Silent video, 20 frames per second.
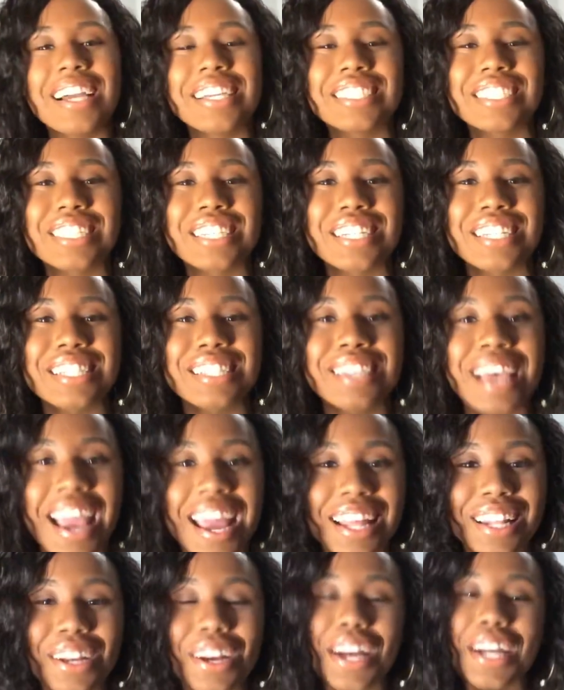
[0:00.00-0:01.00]
It's your girl
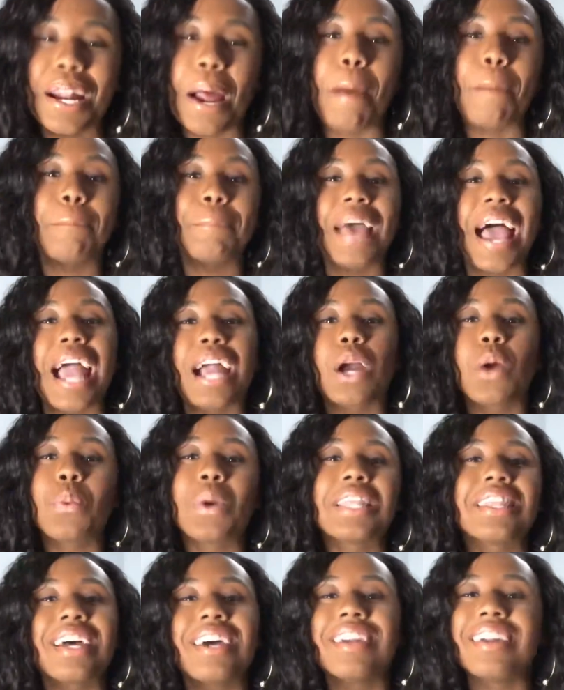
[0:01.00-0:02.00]
Taylor, and I'm back
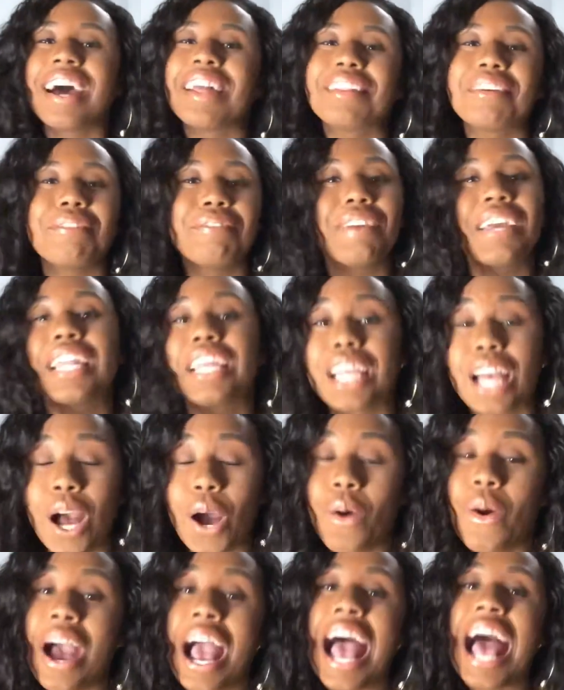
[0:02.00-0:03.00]
with another
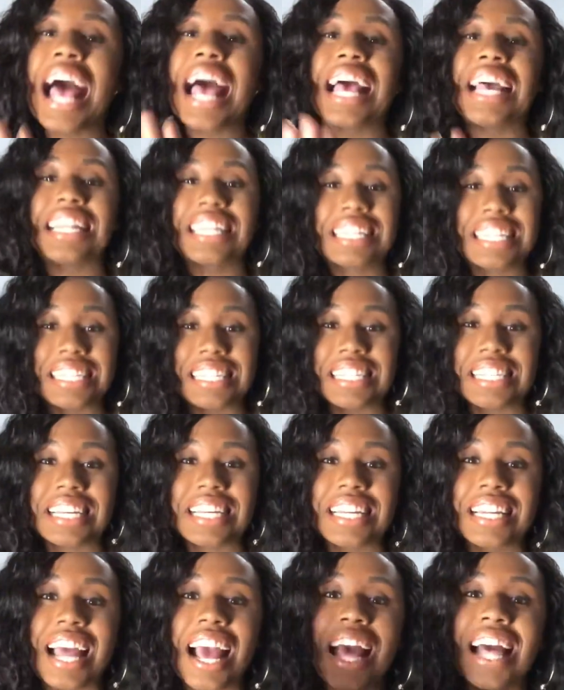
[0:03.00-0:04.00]
video. And
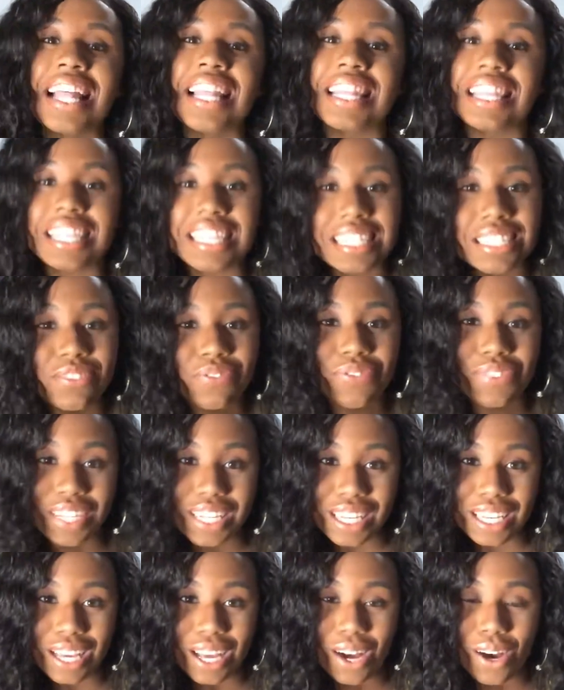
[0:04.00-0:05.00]
listen, this
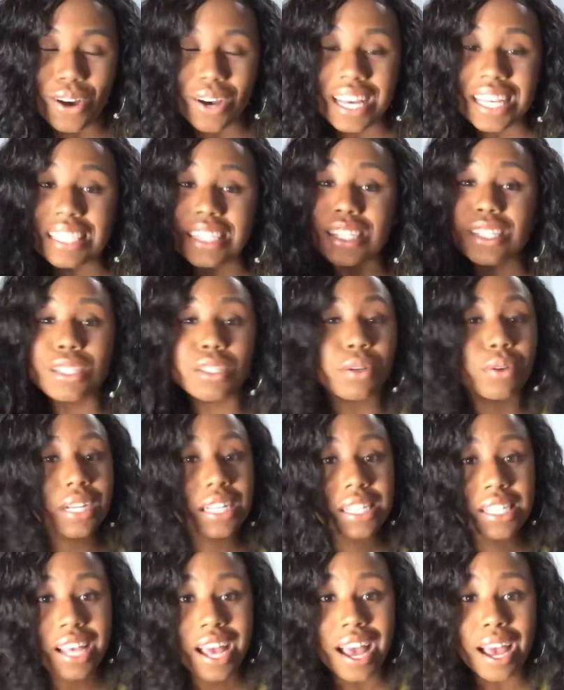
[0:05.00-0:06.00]
video is a story
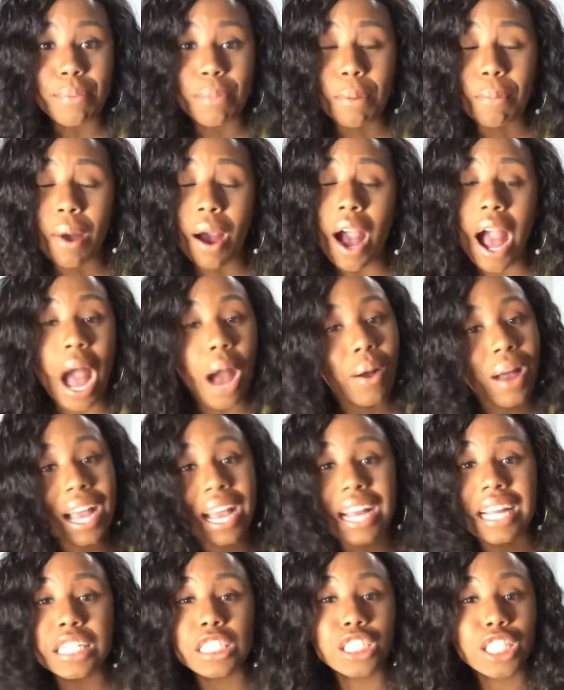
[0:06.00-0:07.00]
time about how I
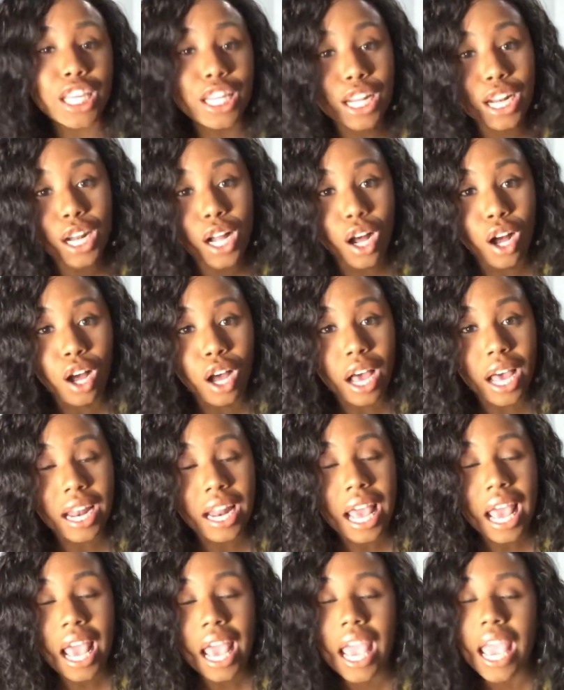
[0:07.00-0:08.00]
got cheated on
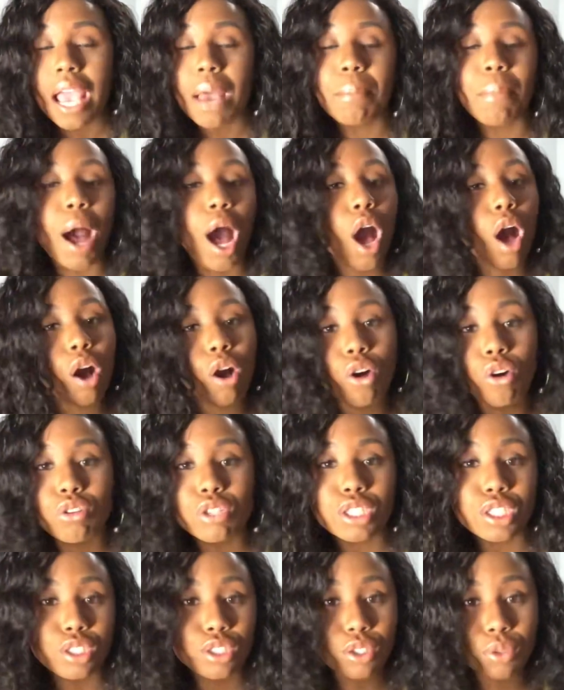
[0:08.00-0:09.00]
and my whole
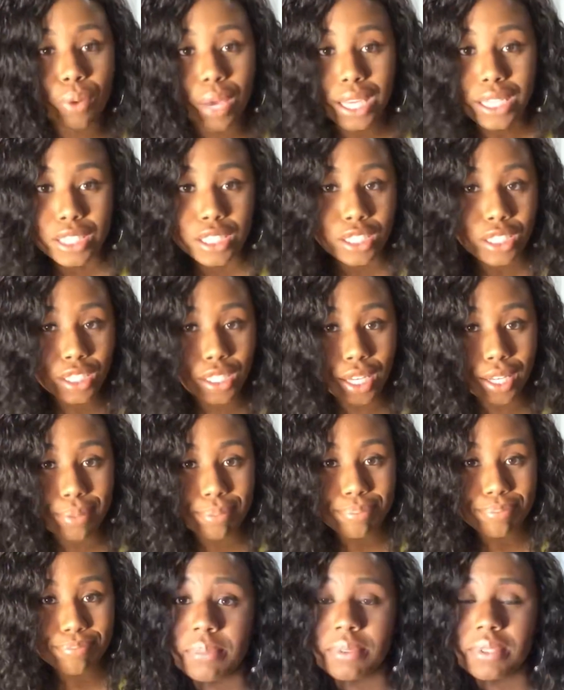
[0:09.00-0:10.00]
situationship.
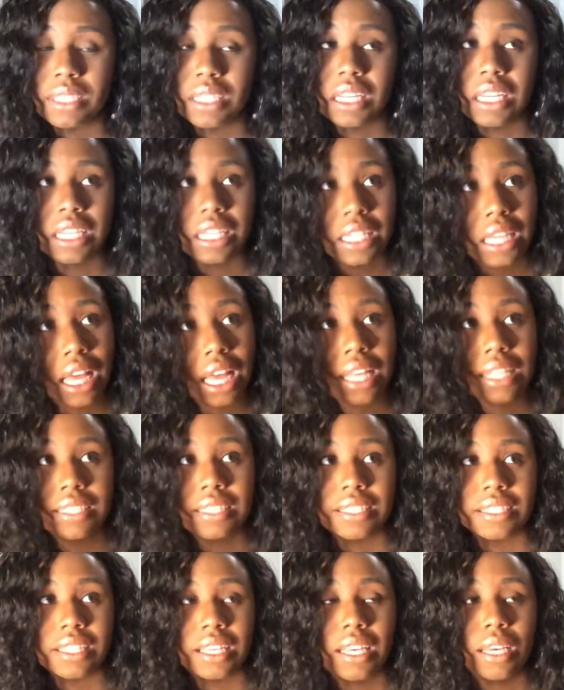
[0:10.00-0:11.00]

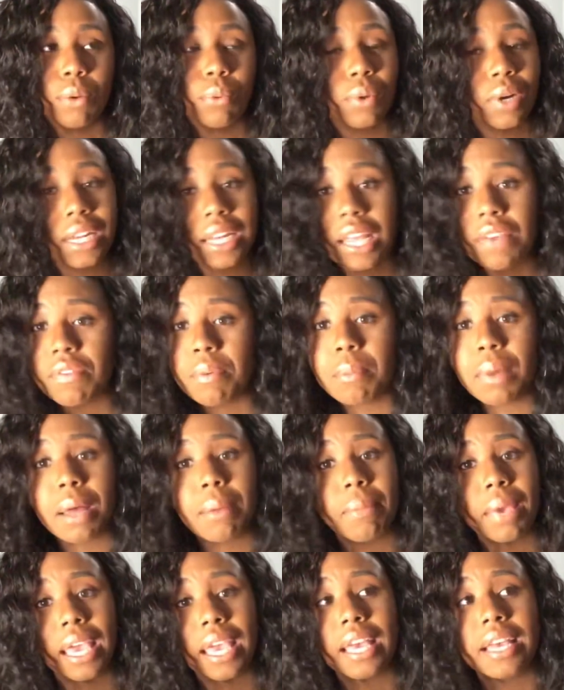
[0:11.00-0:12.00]
Yes, he wasn't even my
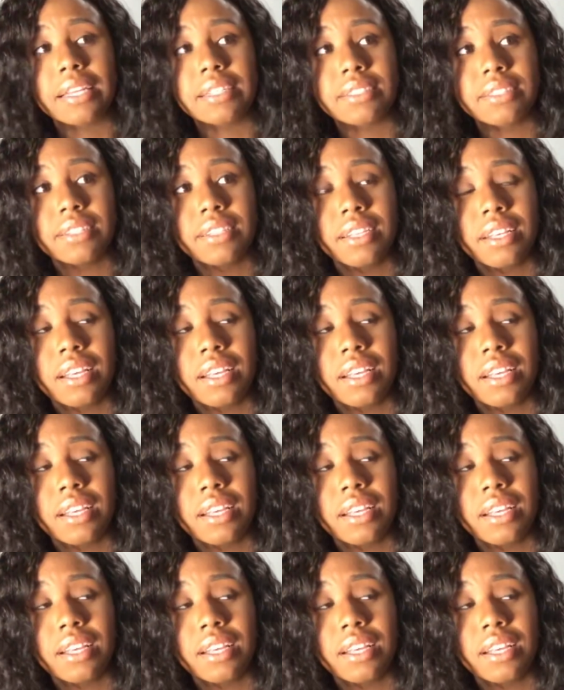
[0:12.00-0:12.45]
man.